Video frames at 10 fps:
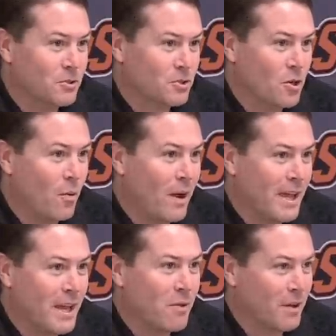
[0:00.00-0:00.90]
no way
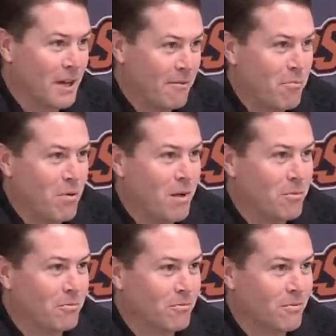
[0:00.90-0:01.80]
anyone could have a
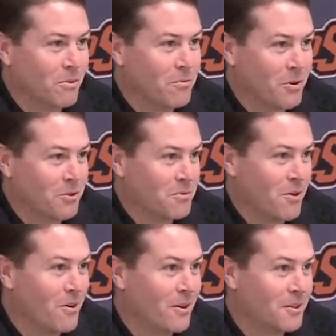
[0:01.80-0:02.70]
problem with Marcus
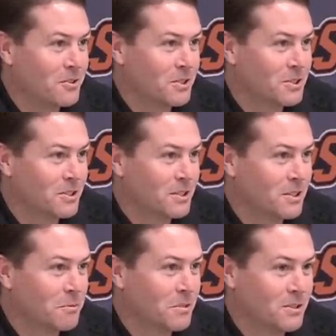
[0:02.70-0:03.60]
Smart. It's just, you
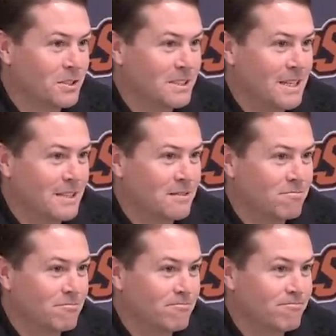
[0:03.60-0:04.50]
know, because he's not
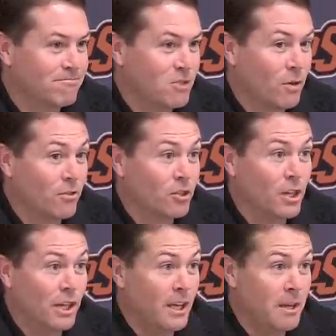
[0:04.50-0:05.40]
selfish
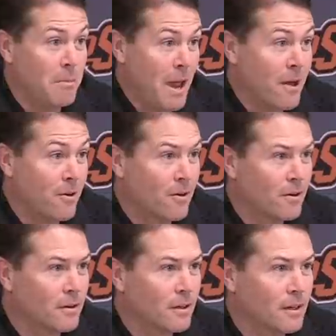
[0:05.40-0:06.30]
in any manner.
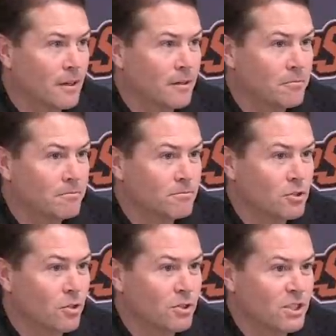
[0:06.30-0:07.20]

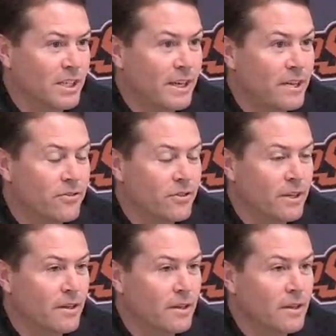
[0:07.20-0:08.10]
So it's
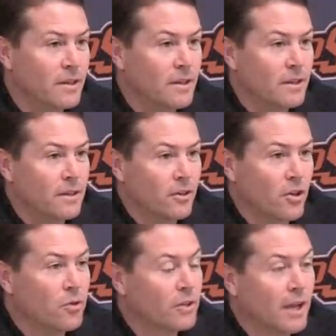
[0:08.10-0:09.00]
easy to
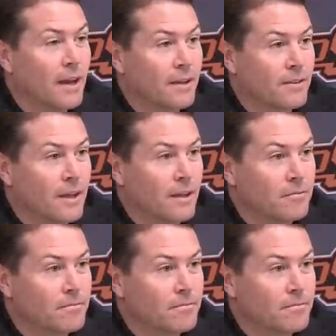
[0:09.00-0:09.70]
coach a guy like that.